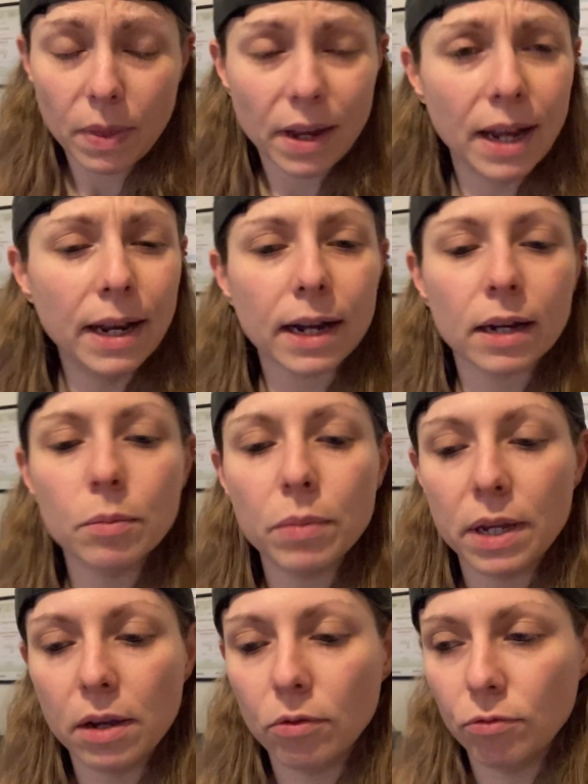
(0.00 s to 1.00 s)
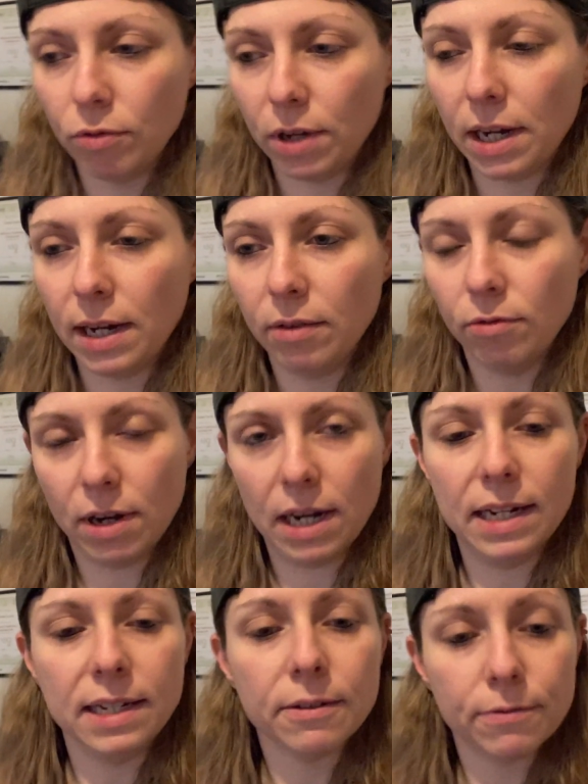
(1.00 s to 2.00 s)
And that can be
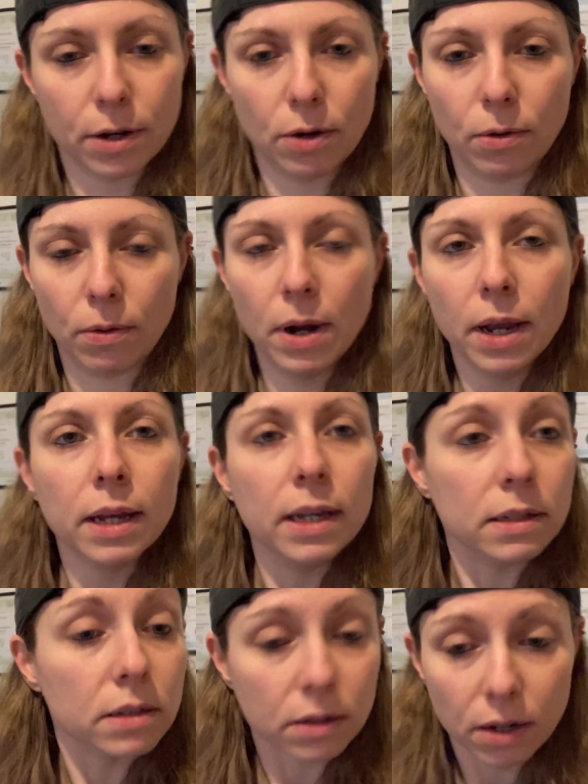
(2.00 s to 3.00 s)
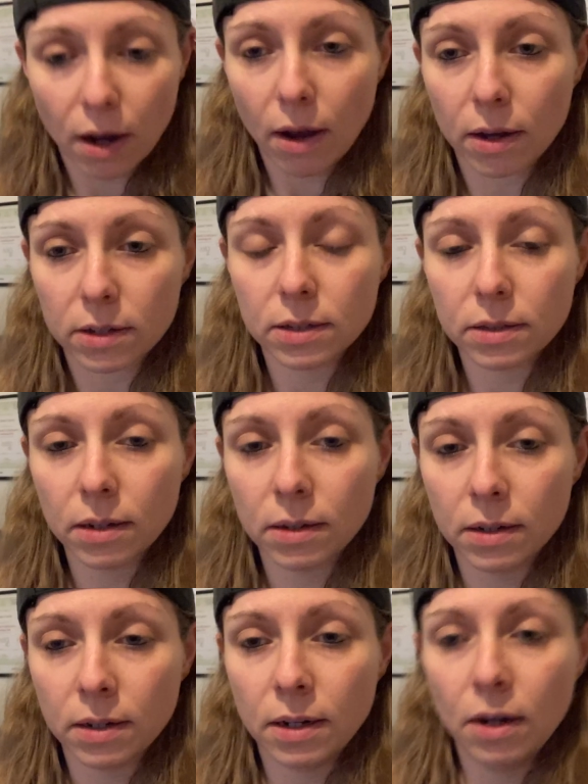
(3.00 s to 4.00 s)
really difficult. It's a curse.
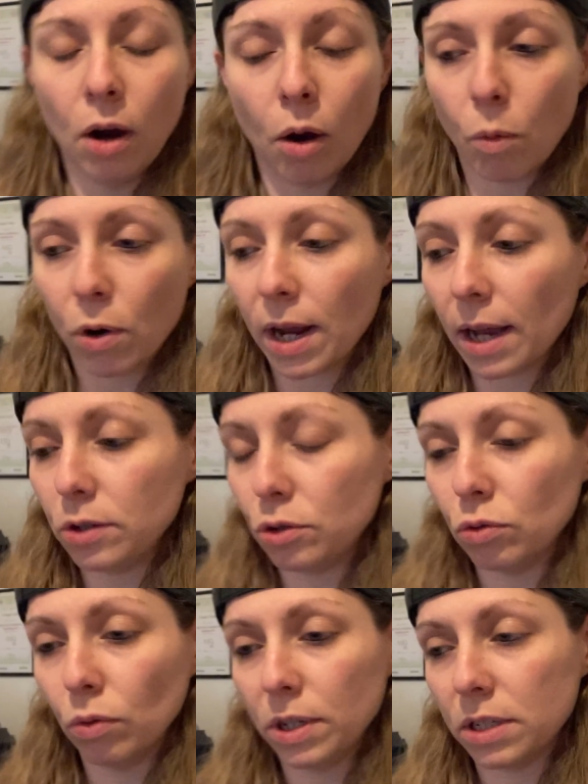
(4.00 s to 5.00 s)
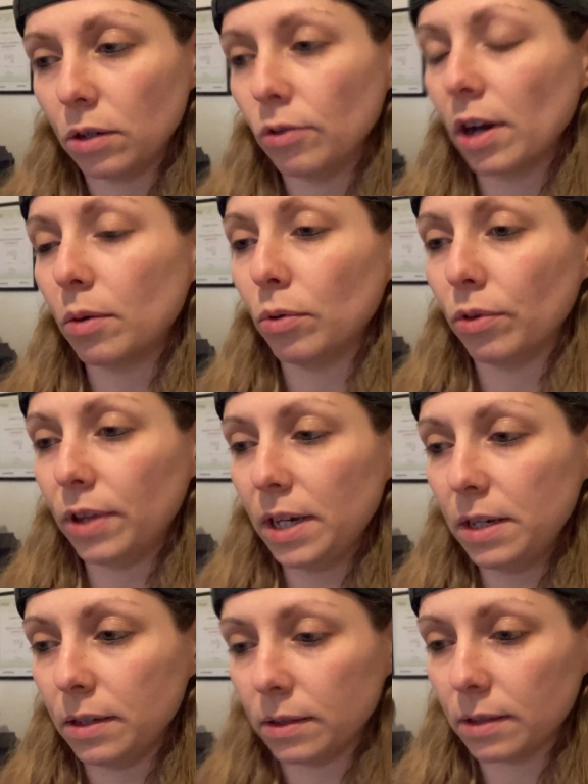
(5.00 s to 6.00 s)
On one hand, you do all these incredible
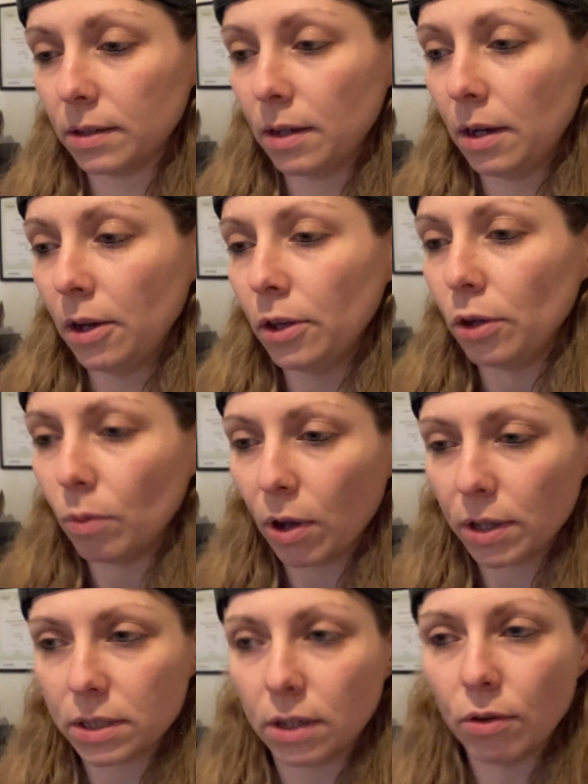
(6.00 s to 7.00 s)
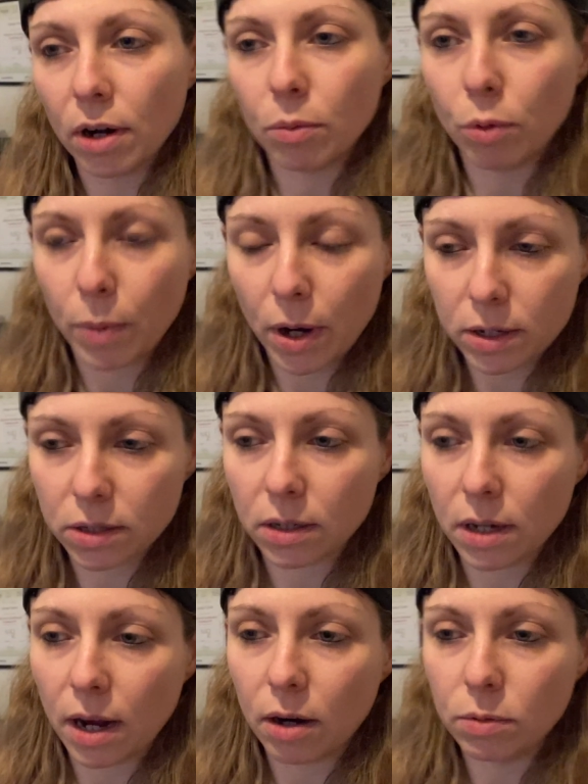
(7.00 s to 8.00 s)
things. You are this incredible person
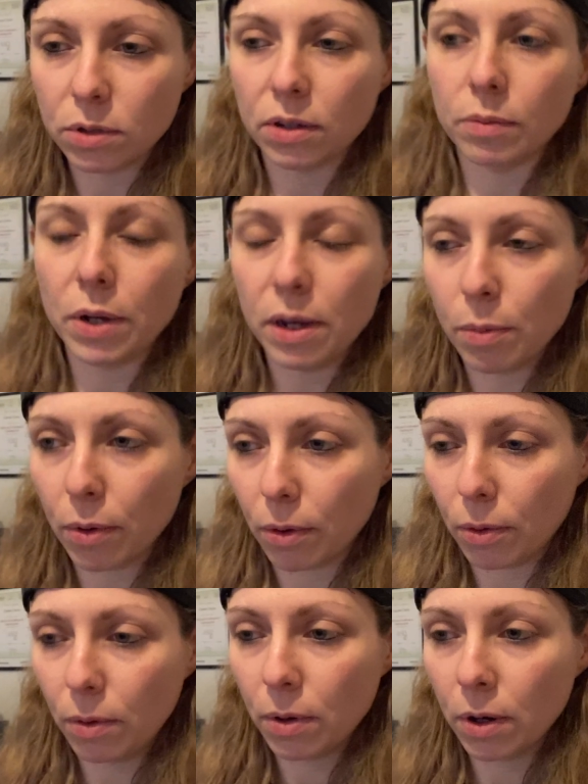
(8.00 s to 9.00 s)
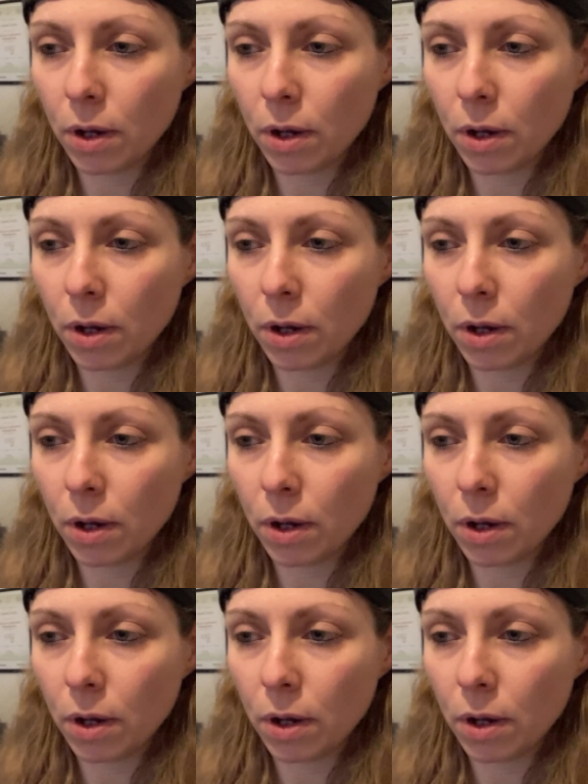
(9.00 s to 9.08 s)
that helps other people,